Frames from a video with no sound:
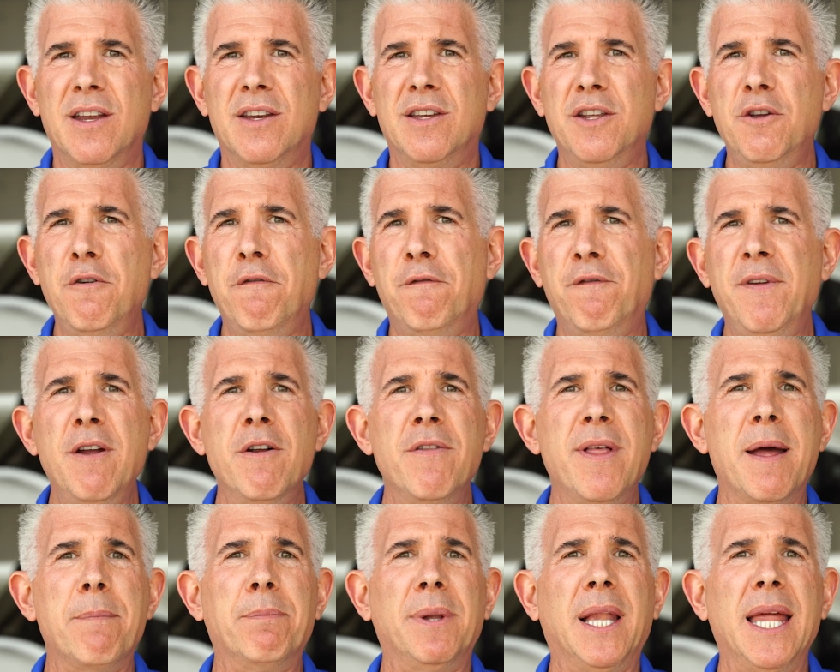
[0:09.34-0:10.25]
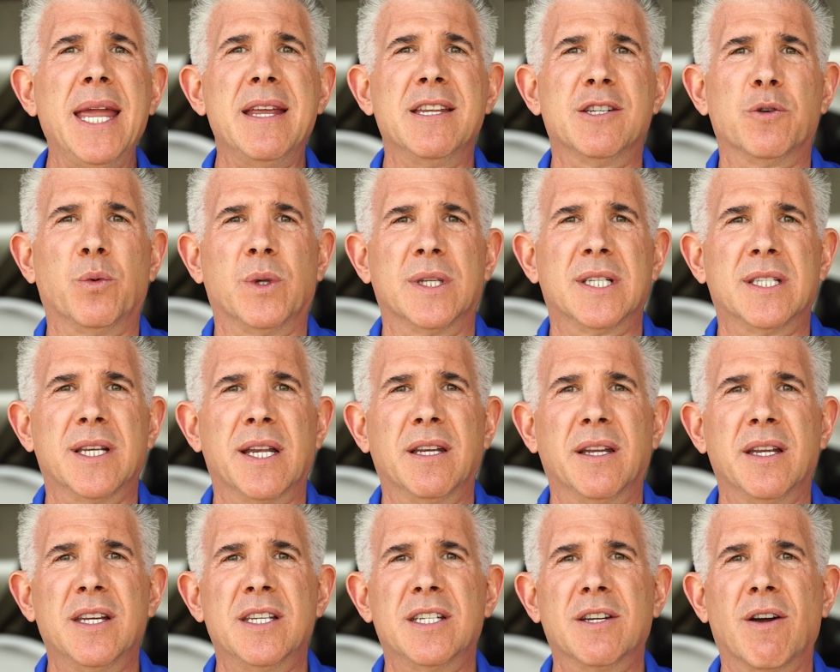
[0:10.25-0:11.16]
Do you fear that planes will
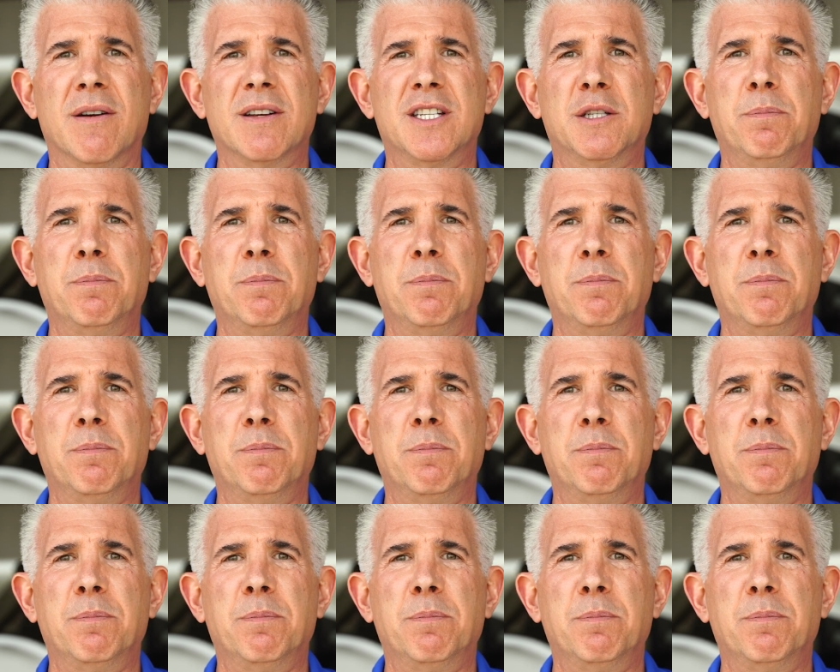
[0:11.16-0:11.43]
suddenly start